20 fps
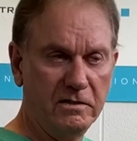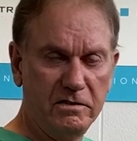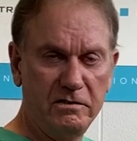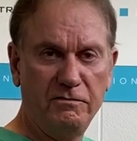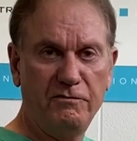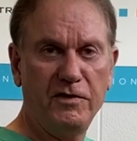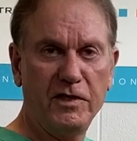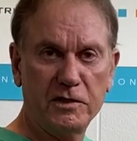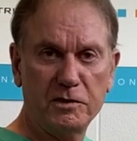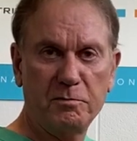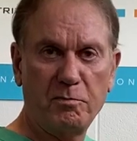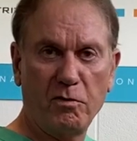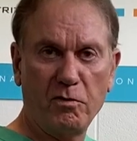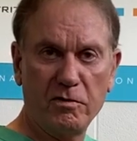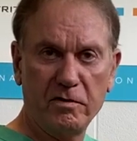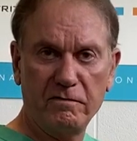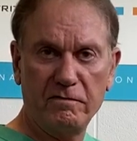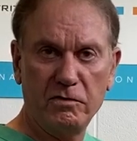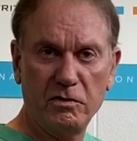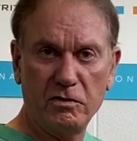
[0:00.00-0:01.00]
defense
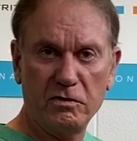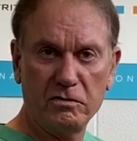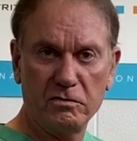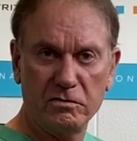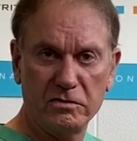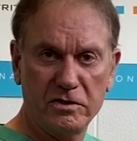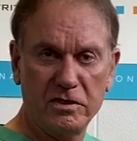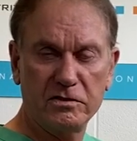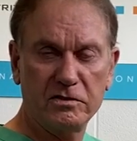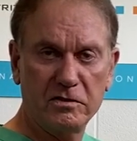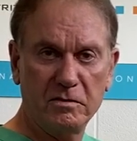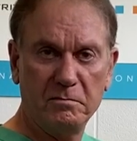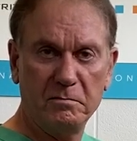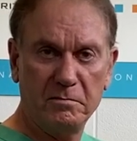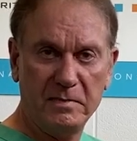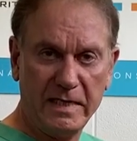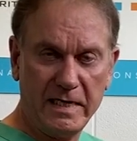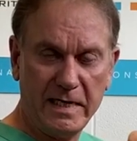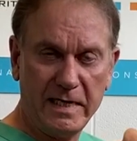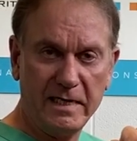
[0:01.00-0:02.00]
part of your
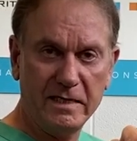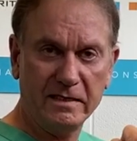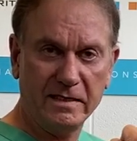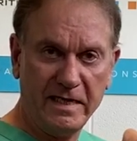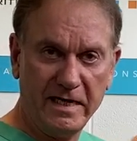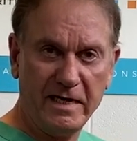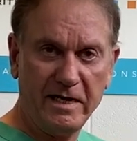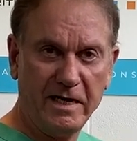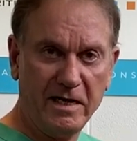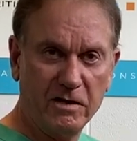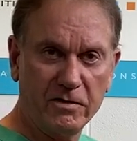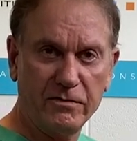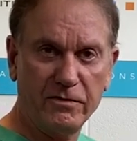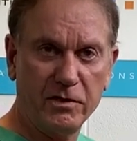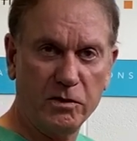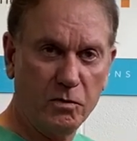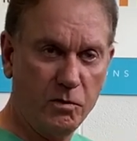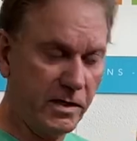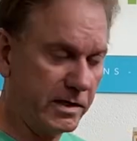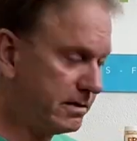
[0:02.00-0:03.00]
system and get it healthy
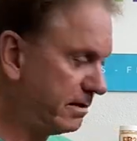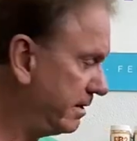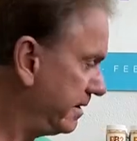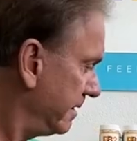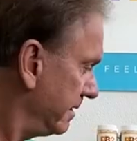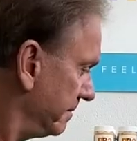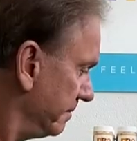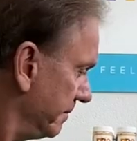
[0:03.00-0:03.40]
quickly.